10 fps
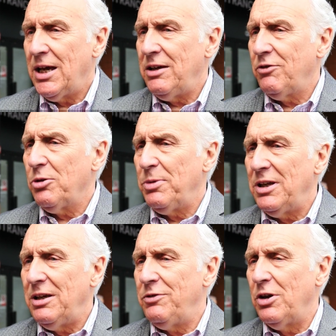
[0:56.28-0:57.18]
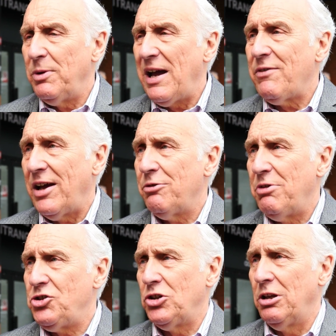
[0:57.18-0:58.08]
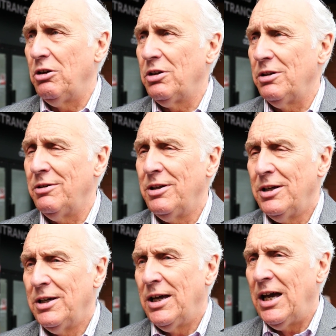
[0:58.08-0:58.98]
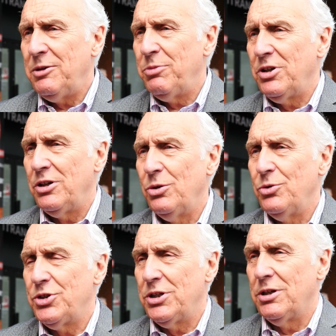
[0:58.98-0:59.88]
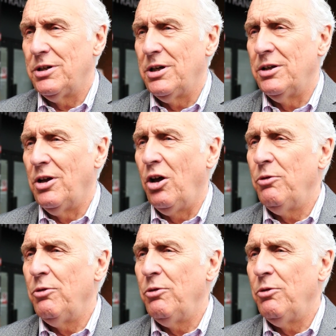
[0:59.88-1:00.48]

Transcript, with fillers: Yeah, you've got to believe. You know, we have had wretched luck, and anybody who's a, uh, an